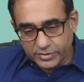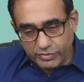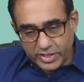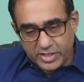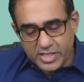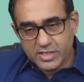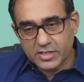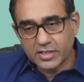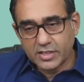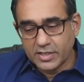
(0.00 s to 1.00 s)
With this,
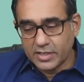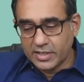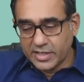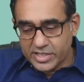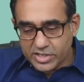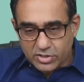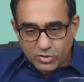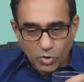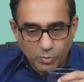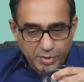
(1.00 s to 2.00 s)
let's
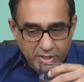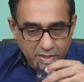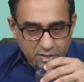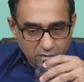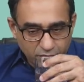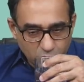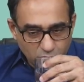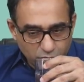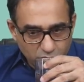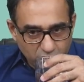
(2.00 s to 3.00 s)
open the floor
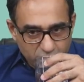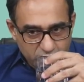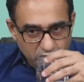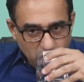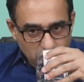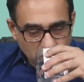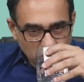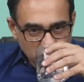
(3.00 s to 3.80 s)
for question also.